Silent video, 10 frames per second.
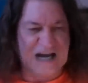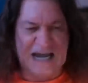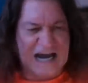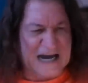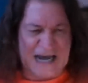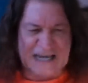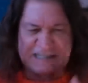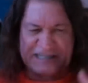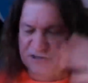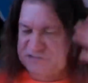I
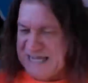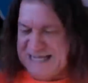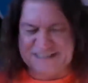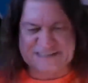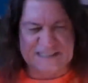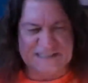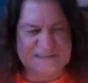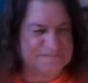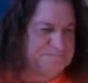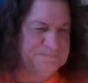cannot
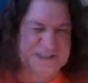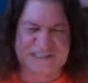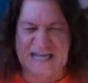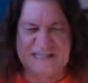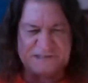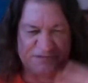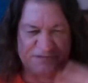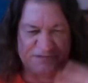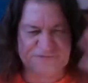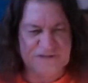understand this kind
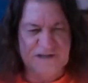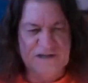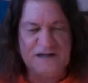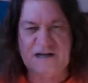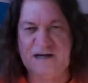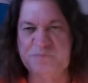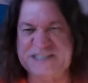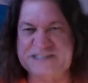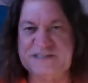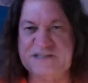of
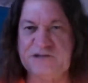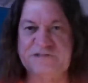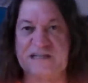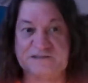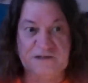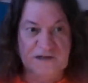missing, you know, that